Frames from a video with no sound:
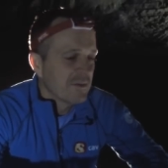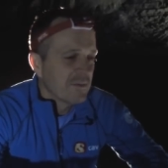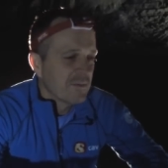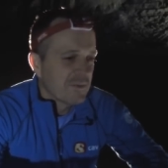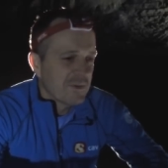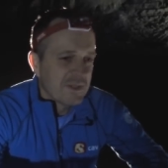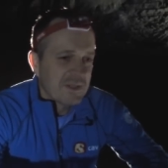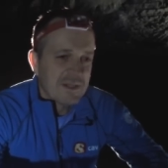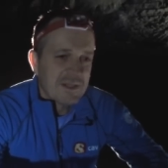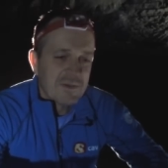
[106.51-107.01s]

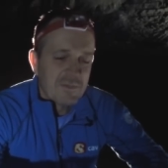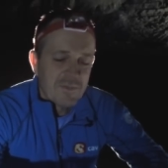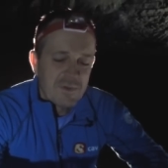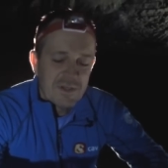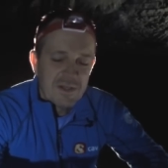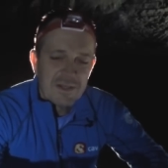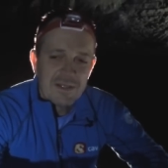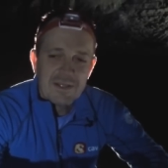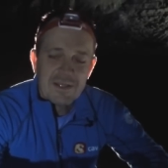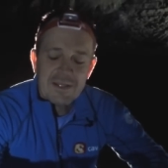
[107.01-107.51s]
really,
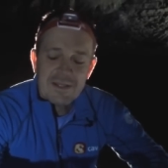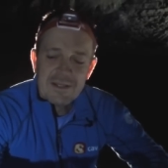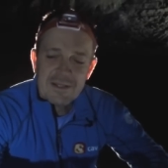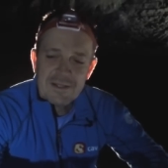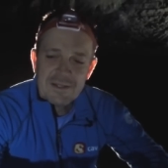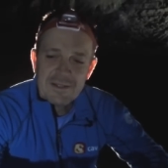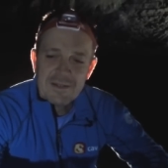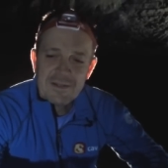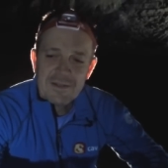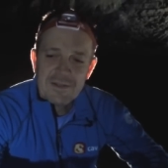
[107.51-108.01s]
really
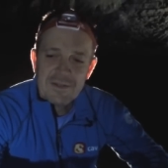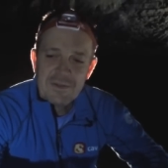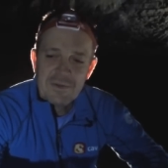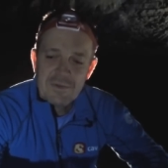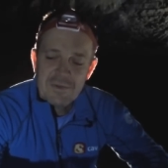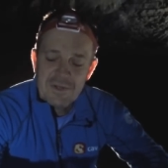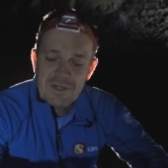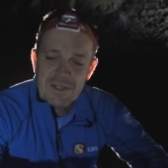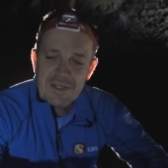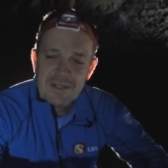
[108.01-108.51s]
uh,
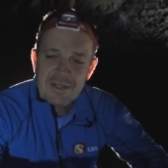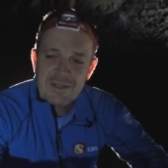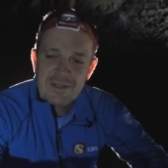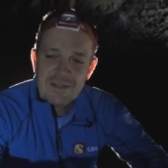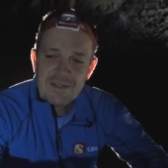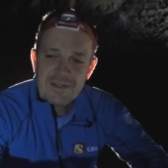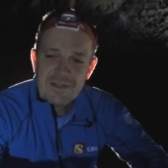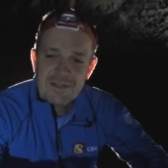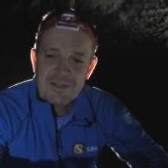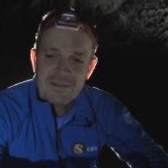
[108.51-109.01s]
unique
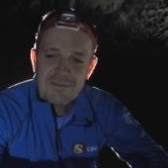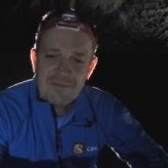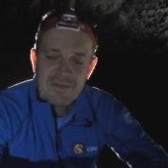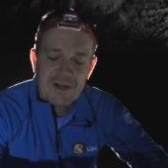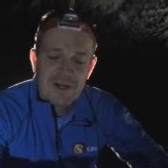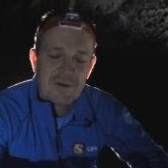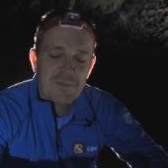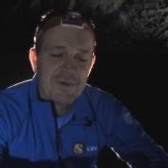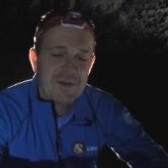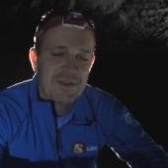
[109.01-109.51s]

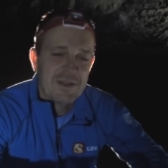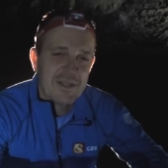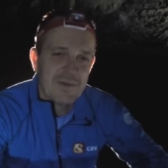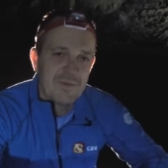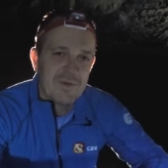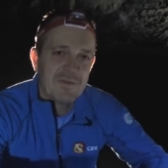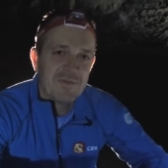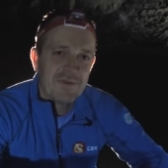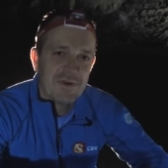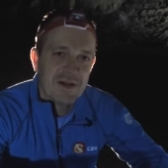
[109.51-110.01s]
environment that
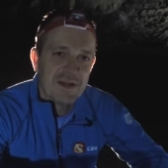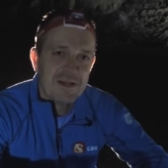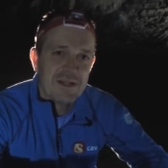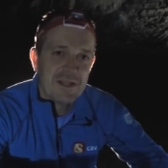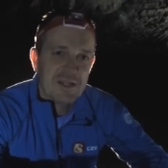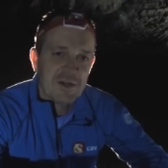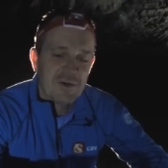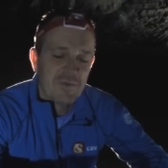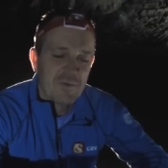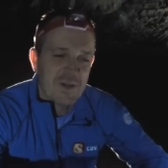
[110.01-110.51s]
we find
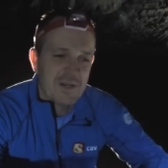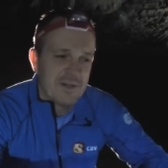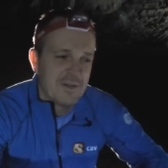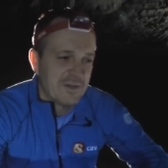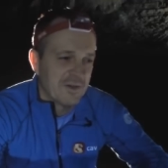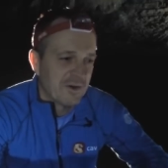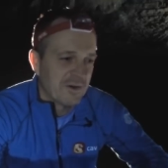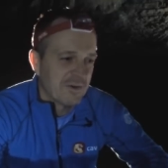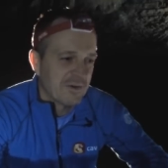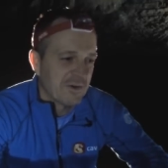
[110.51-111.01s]
here right
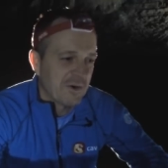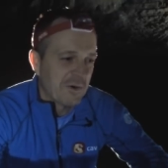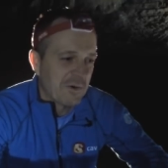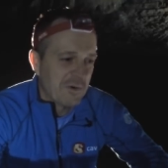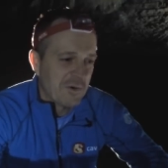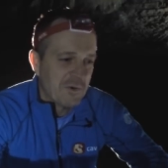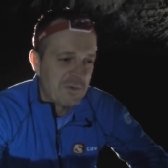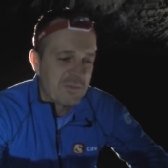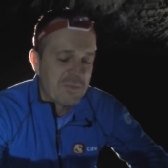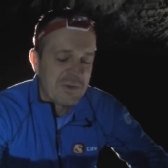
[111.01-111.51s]
on our, our
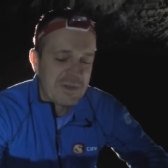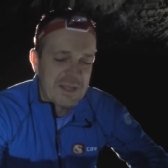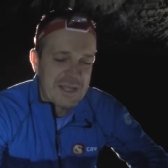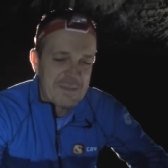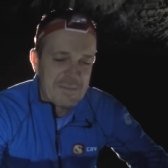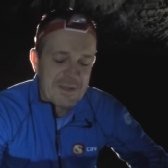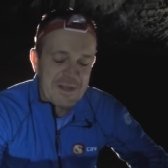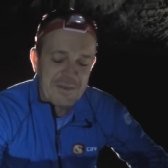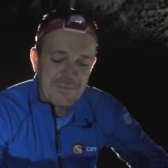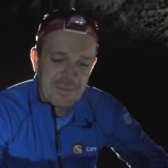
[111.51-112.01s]
home
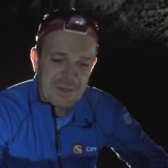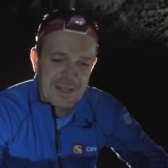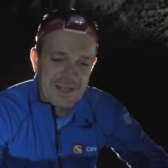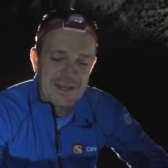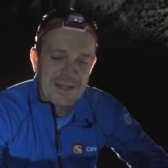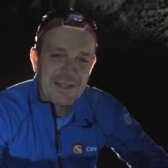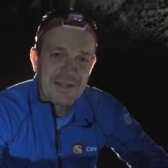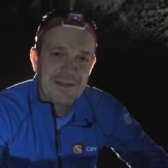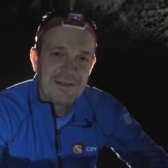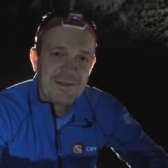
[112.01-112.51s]
planet.
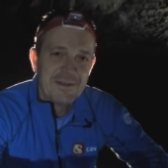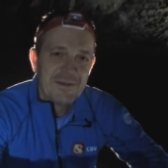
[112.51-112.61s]
planet.